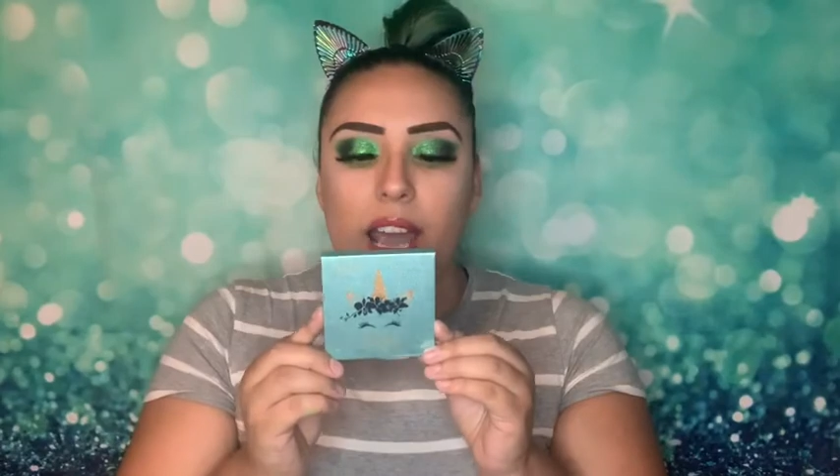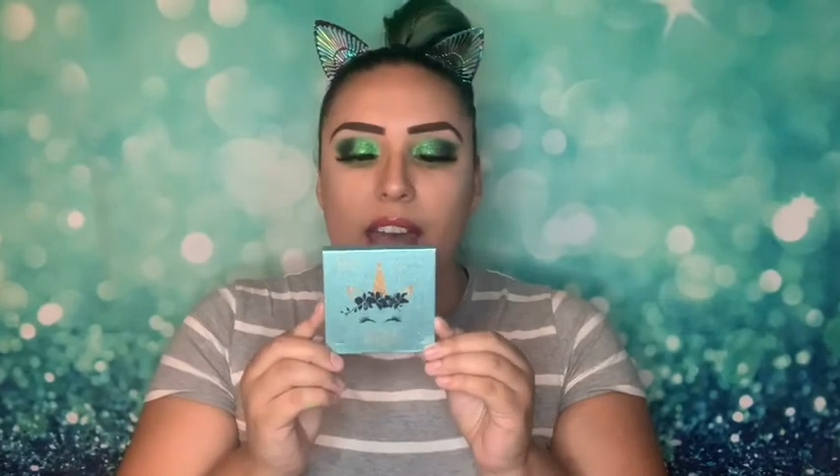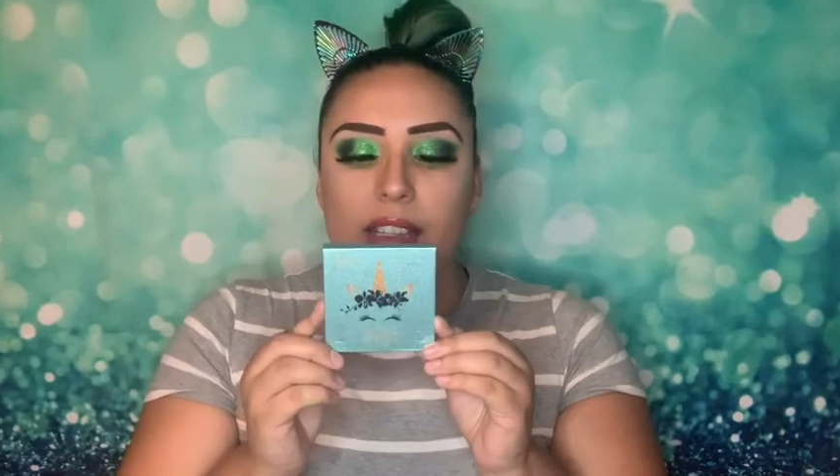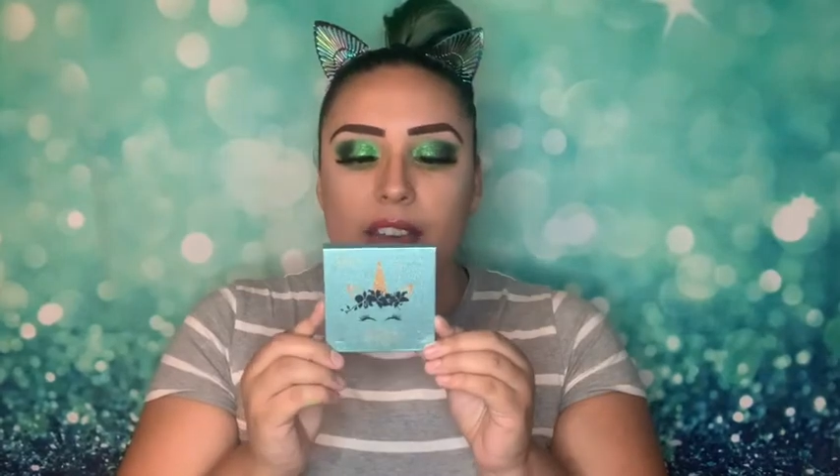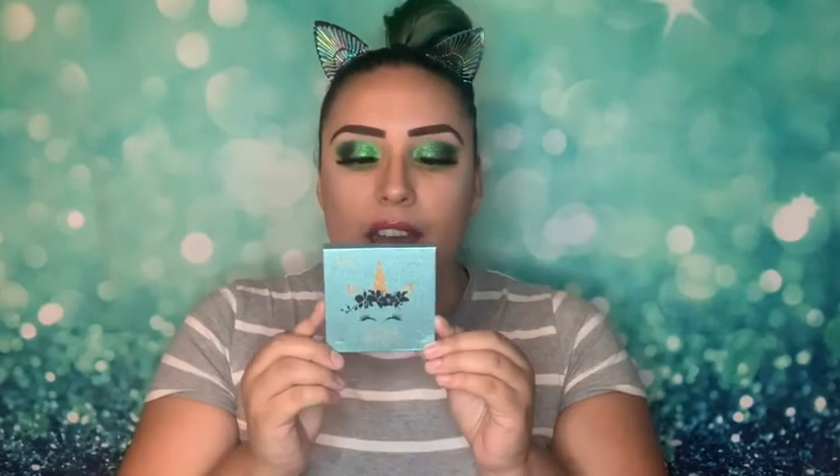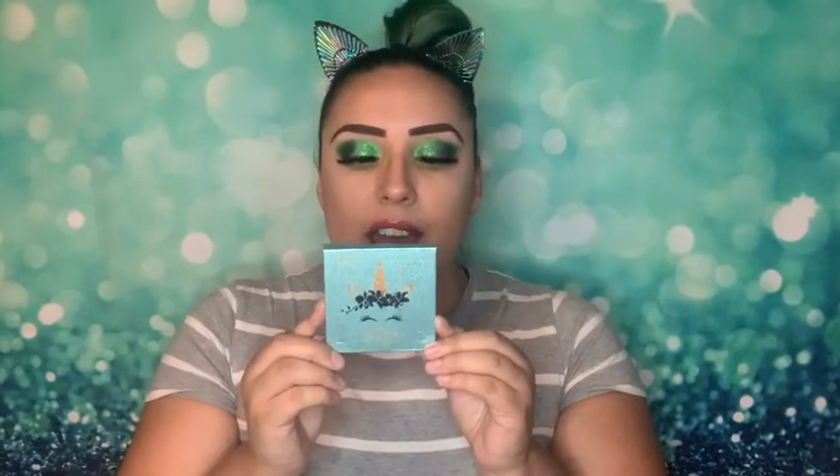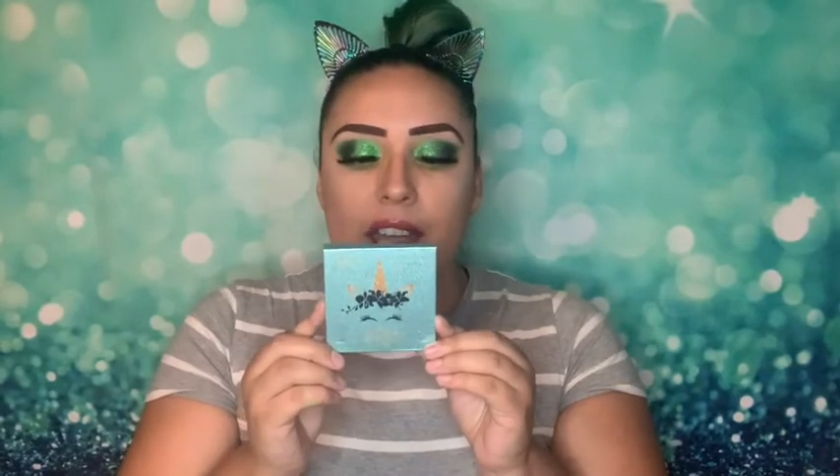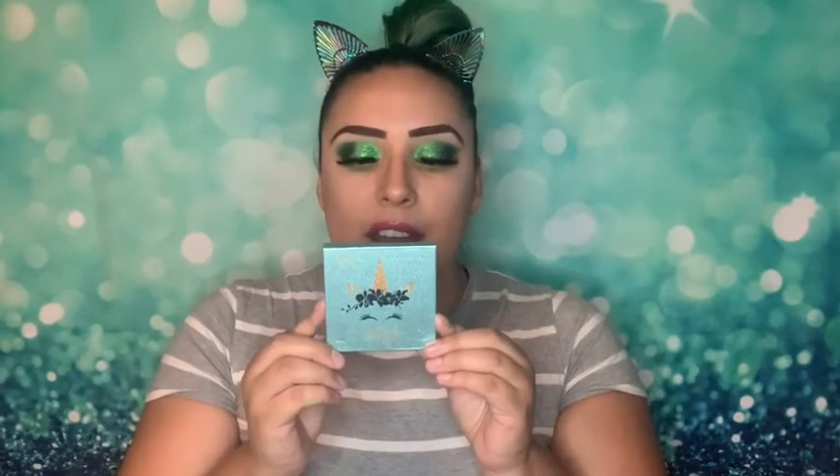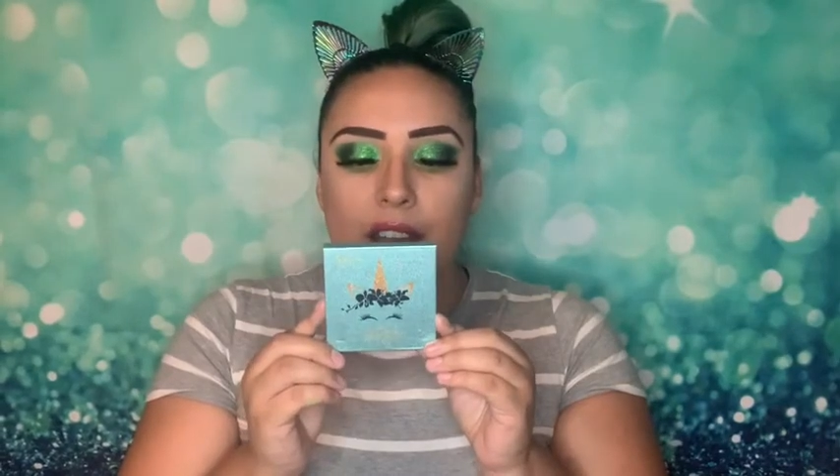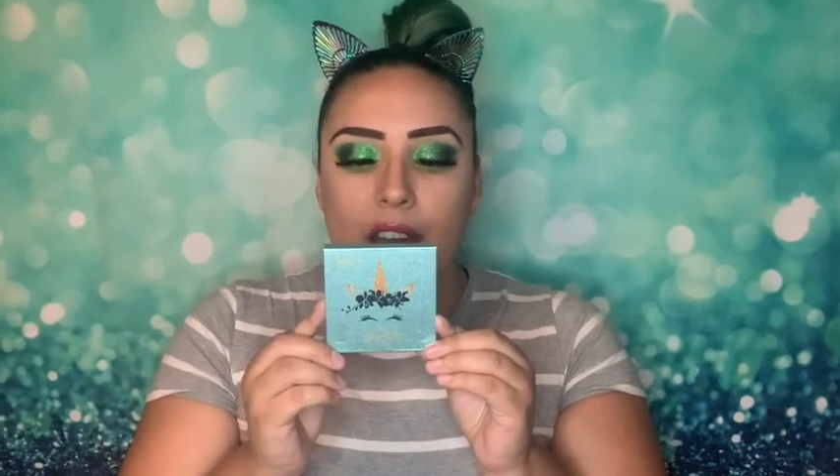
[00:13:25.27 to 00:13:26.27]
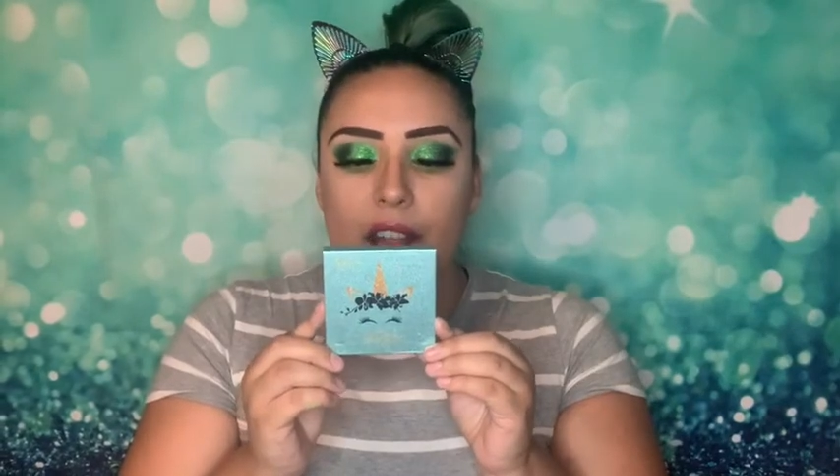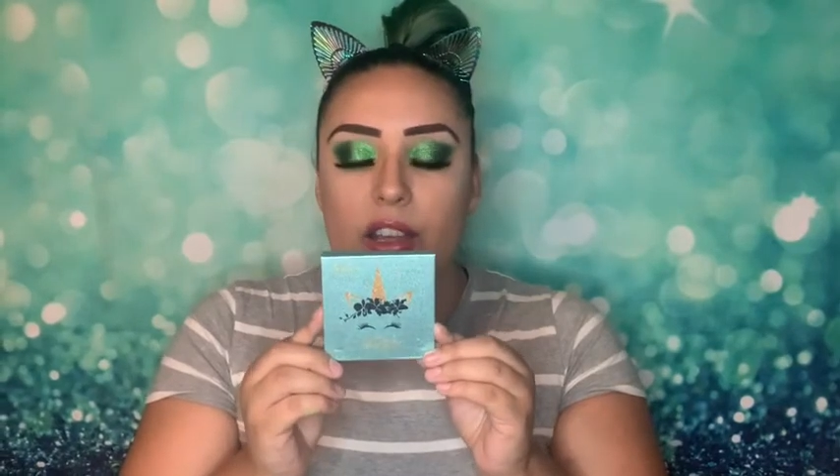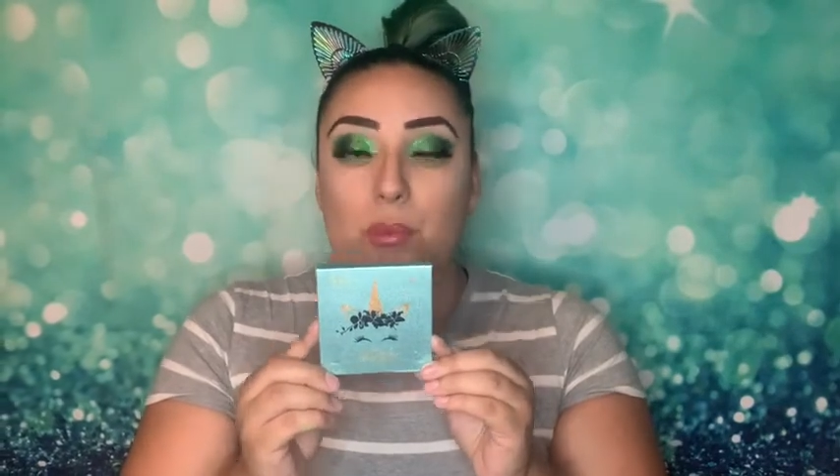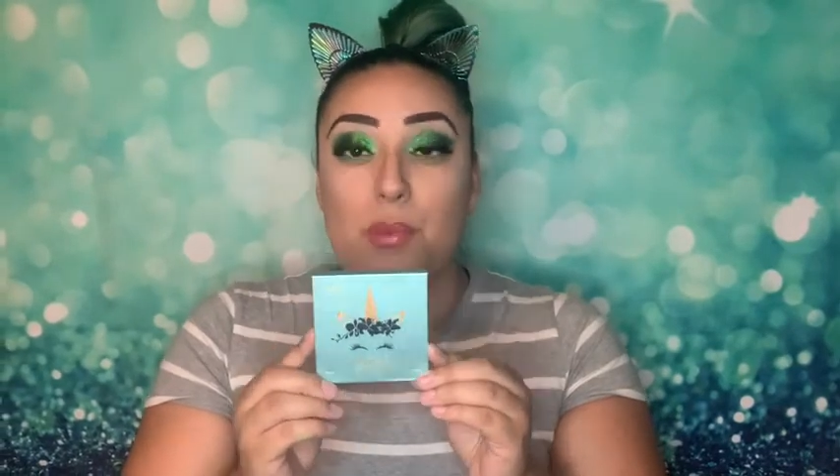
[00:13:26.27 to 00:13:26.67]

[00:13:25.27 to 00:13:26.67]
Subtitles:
It has 9 color